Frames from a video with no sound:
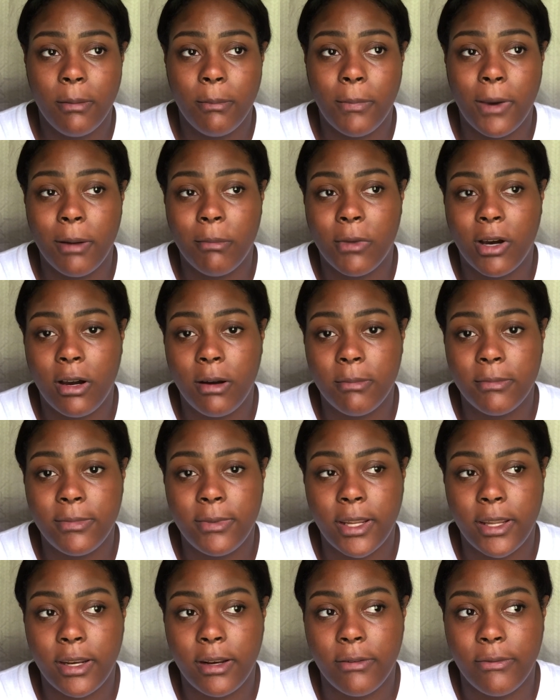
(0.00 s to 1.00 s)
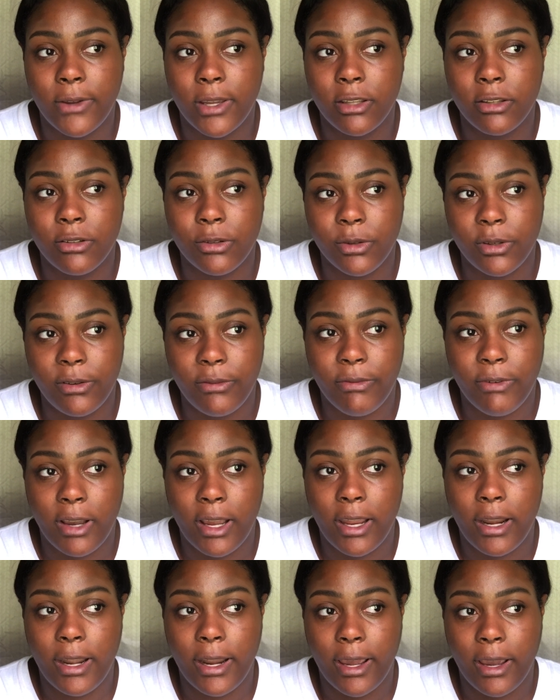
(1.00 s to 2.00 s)
my mom did eventually
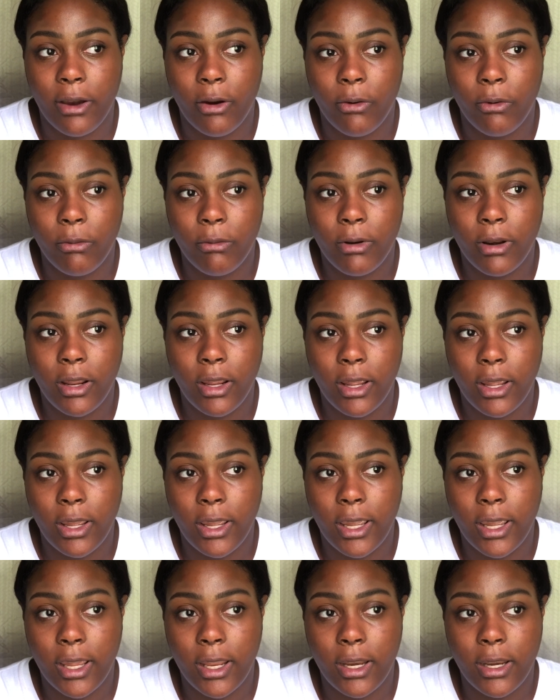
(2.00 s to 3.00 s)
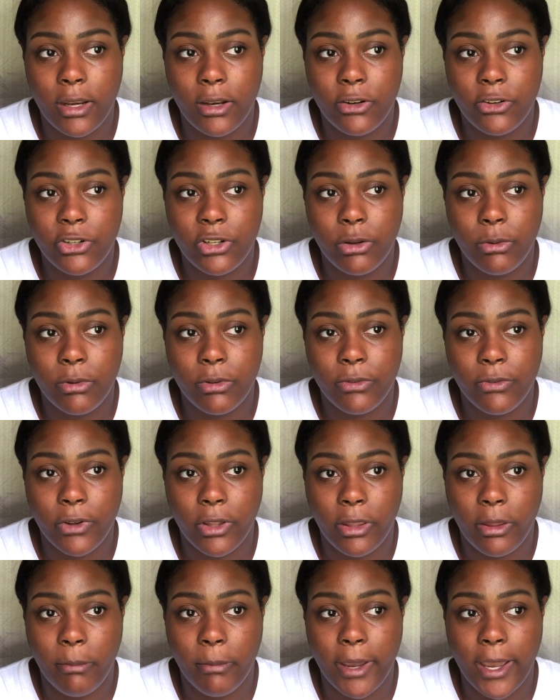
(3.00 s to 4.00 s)
find out, and she was
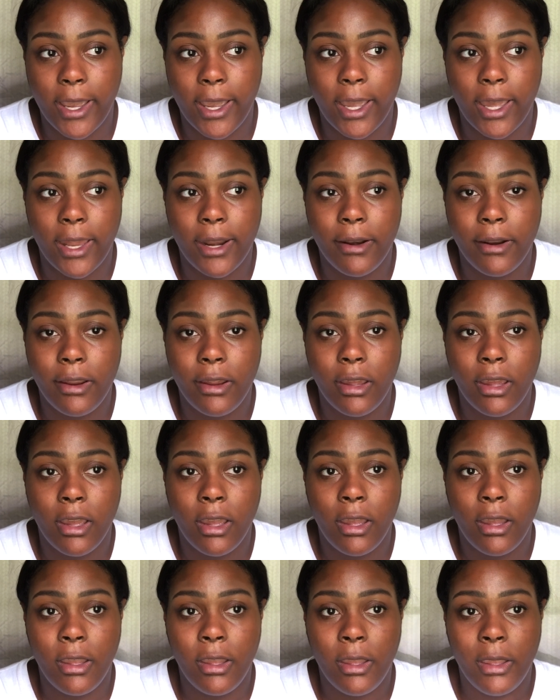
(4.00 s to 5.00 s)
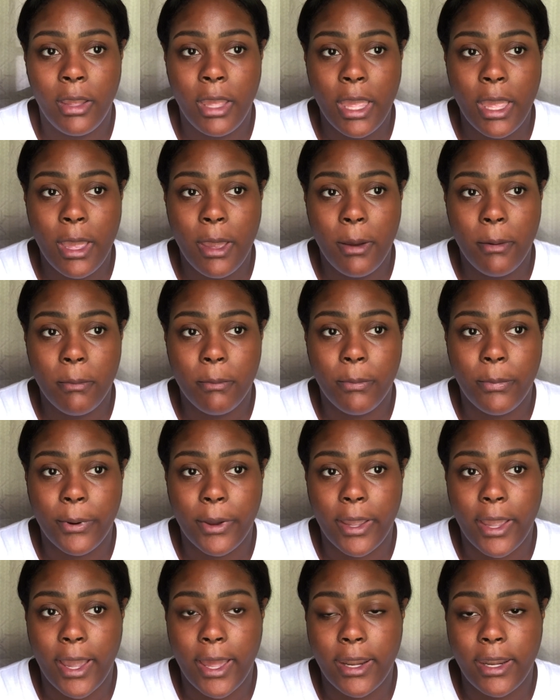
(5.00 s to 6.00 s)
really mad,
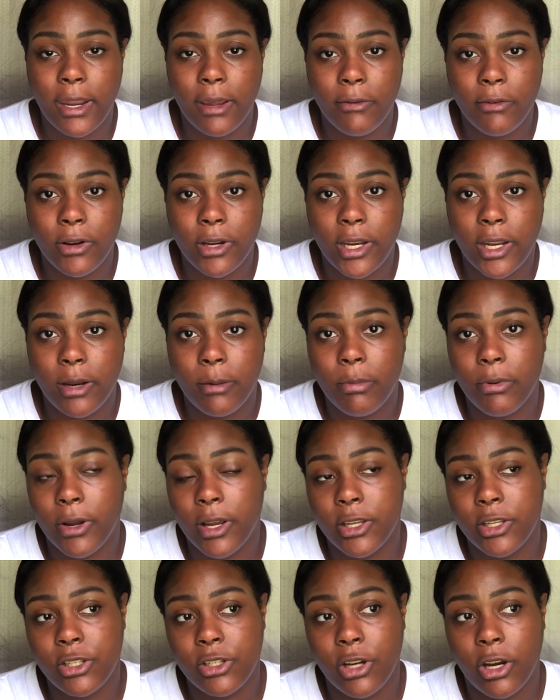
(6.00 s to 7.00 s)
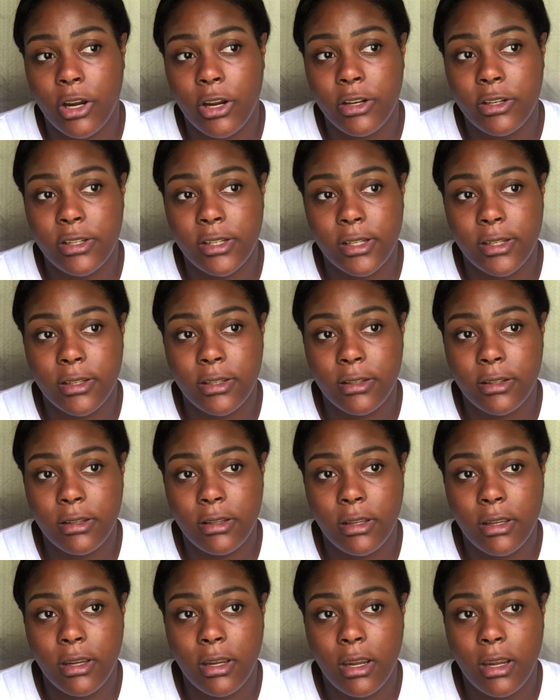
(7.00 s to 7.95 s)
but I never did press charges